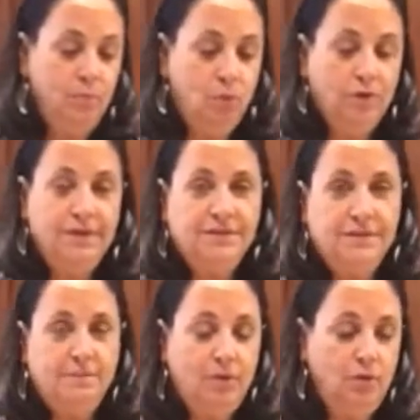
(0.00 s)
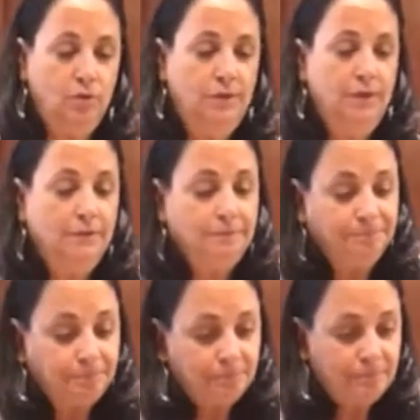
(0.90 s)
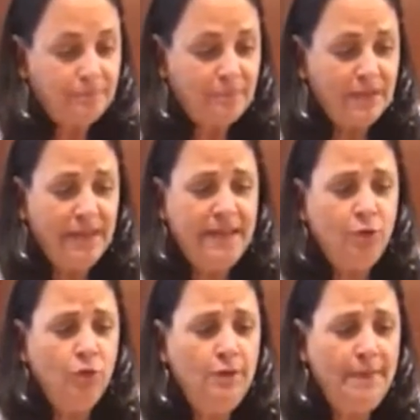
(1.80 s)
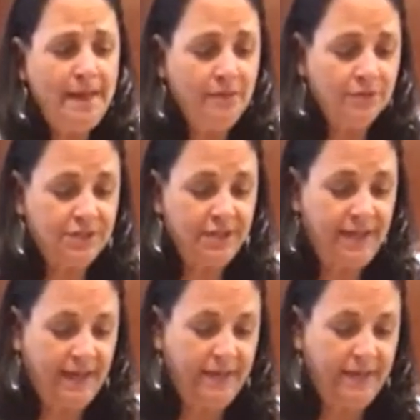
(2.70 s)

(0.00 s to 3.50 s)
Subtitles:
pour this in the bowl, equal amounts,